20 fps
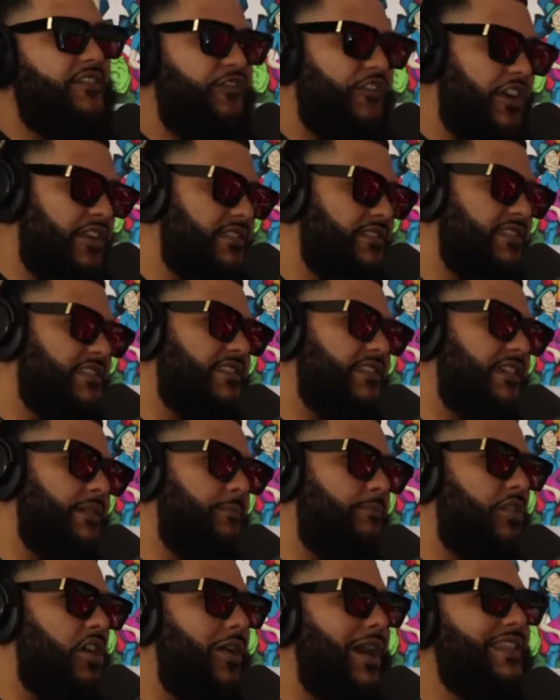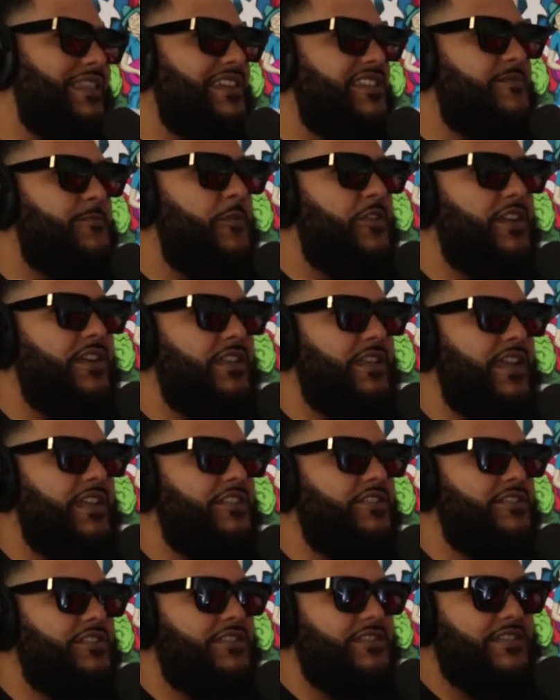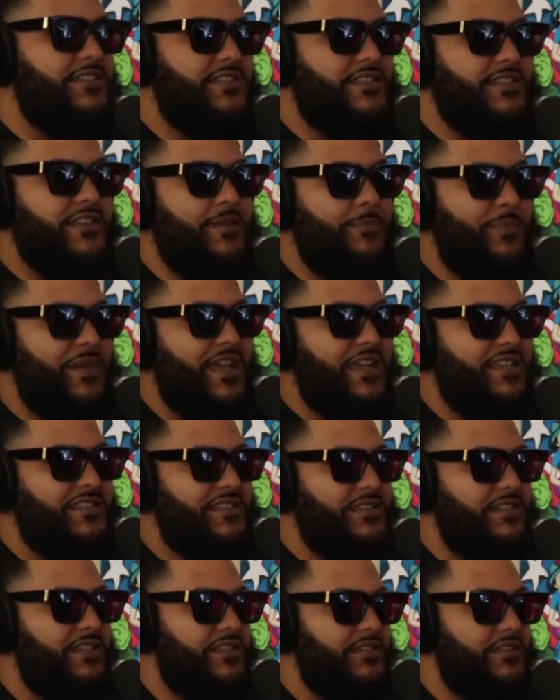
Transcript: fucking simp, bro. At this point, think, like you're just a simp. I, I think this nigga. is